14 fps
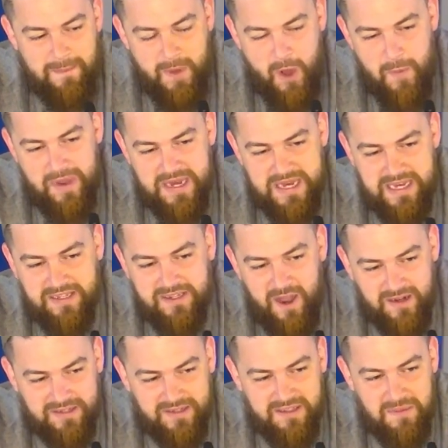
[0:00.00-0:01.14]
moment and he
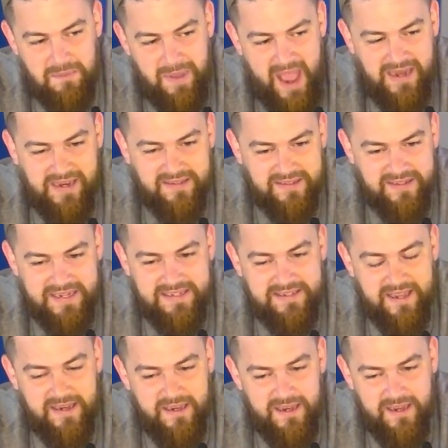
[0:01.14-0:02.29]
talked to the companions and he
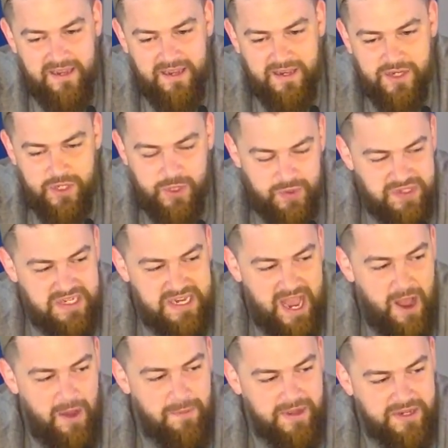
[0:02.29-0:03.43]
said, do you see
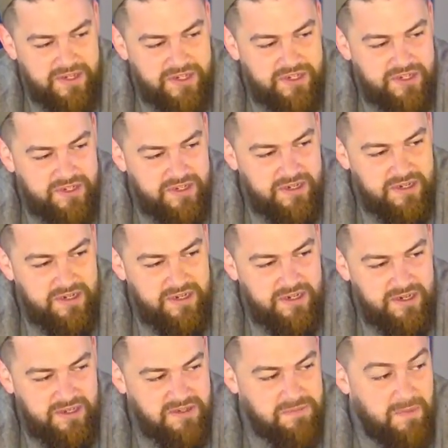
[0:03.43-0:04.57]
how much
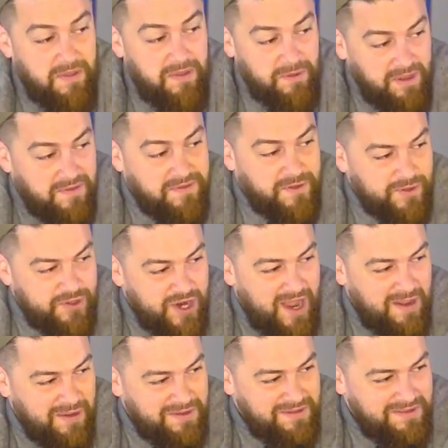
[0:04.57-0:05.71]
this mother loves her
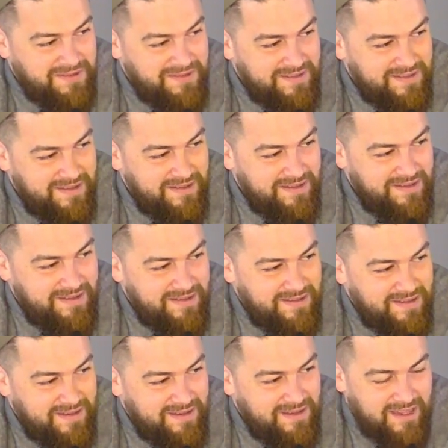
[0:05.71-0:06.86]
child?
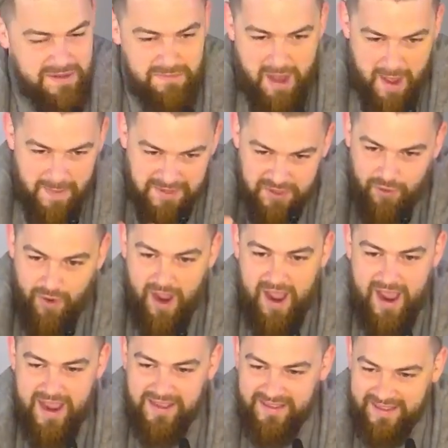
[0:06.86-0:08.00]
Like the mom is
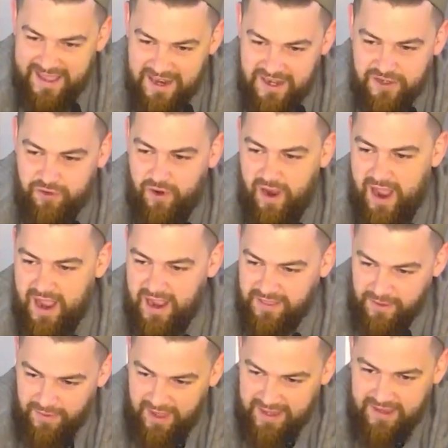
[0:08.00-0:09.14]
crying, the kid is crying.
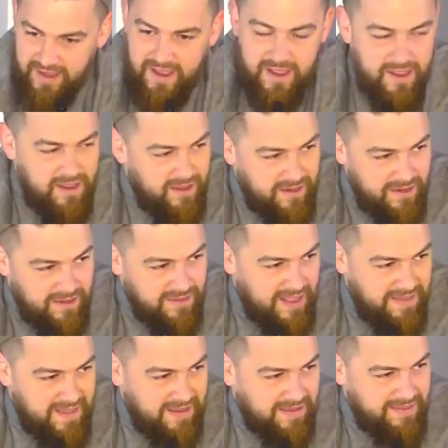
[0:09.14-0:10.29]
They're like,
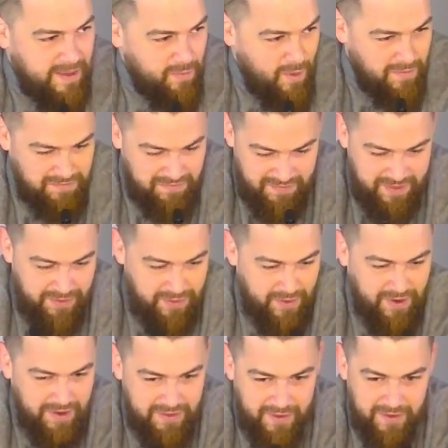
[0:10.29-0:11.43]
they won't,
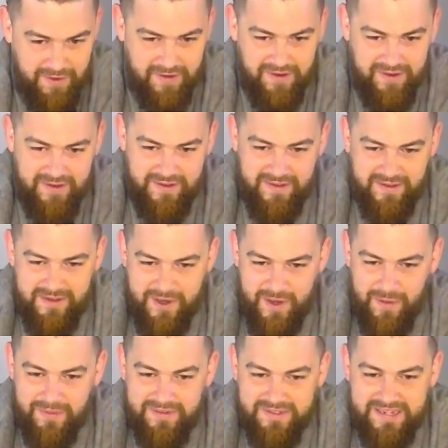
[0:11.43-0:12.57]
they're, you
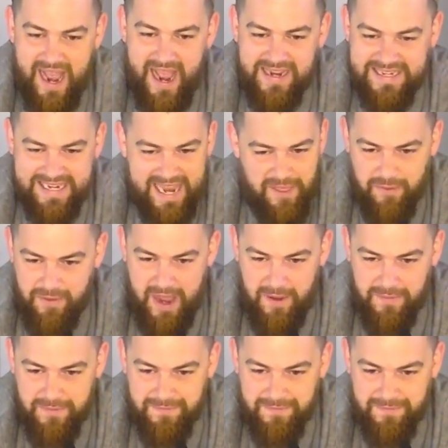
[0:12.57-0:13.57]
know, tied together now.